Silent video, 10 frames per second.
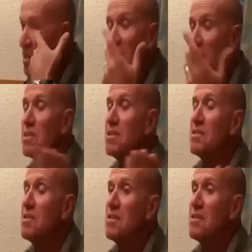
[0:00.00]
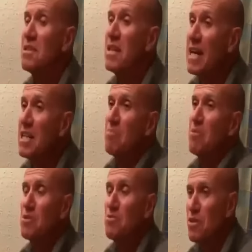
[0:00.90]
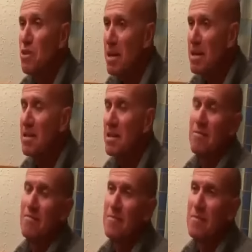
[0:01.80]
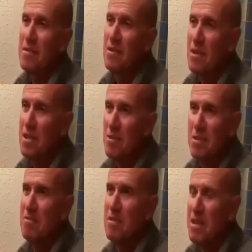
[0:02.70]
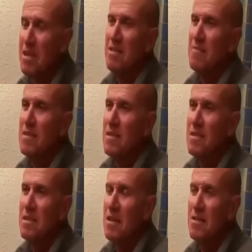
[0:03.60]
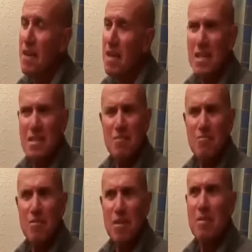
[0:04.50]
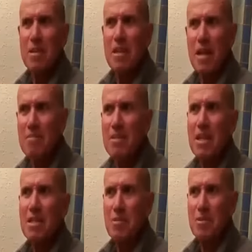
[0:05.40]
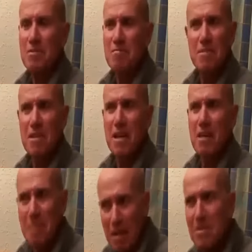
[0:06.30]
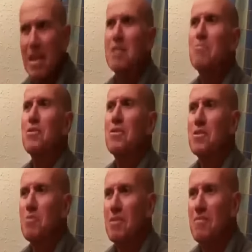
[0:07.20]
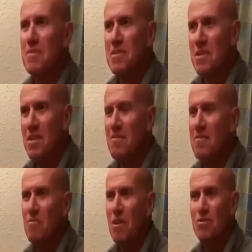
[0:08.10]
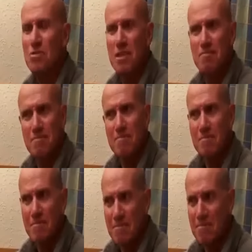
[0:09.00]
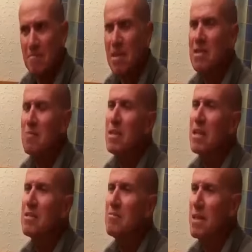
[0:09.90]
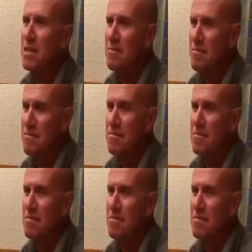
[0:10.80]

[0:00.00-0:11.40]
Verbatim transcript: you know, they, they were the, the, the, experts were commenting. You know, they were and finally I said, well, wait a minute, I'm the expert. I'm, I'm the expert on this one, you know. Why should I be intimidated by